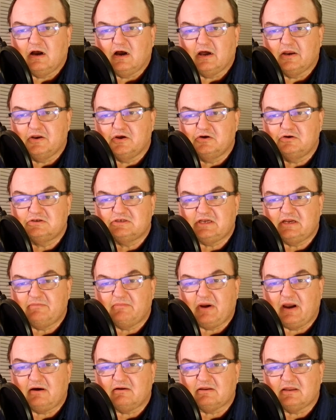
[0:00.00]
new Z
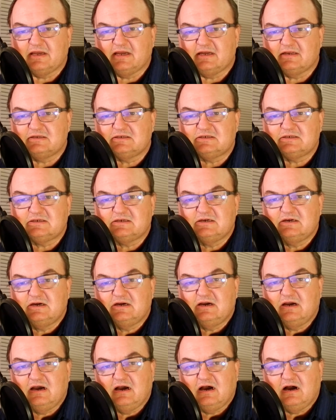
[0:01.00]
mount lens,
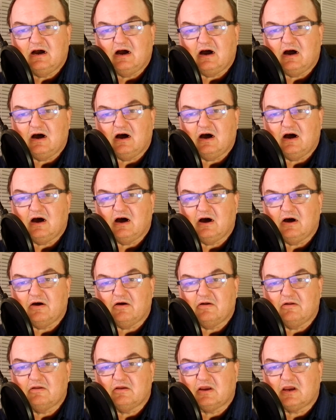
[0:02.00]

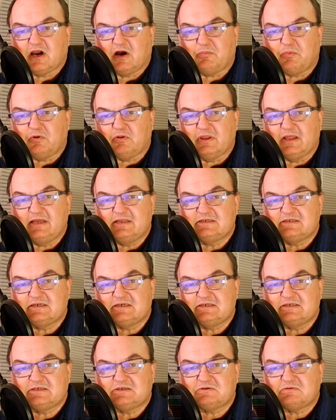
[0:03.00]
couple
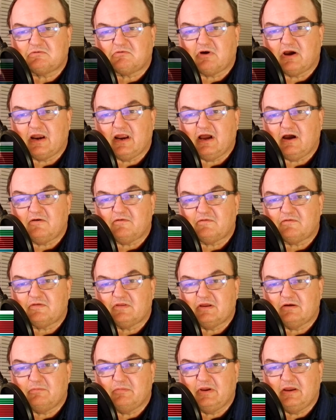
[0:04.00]
lenses right
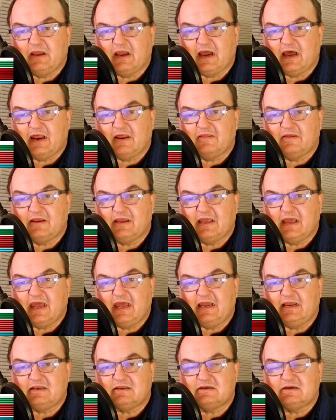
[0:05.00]
out of the
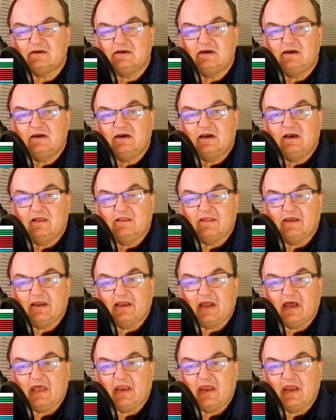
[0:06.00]
gate. They
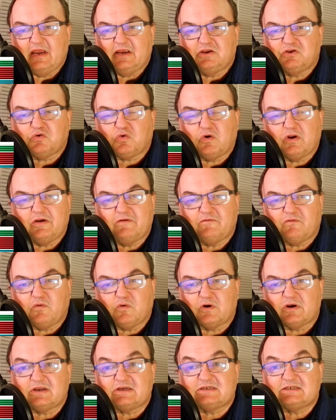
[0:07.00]
got a
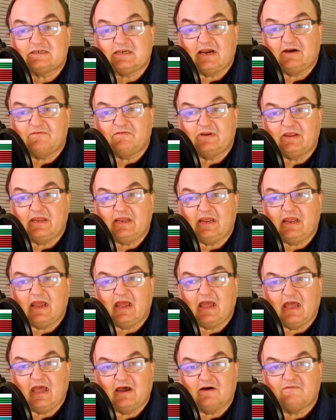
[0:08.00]

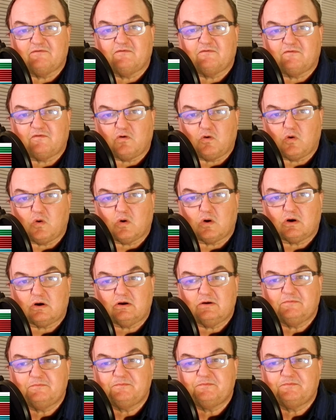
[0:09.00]
24-70 f4,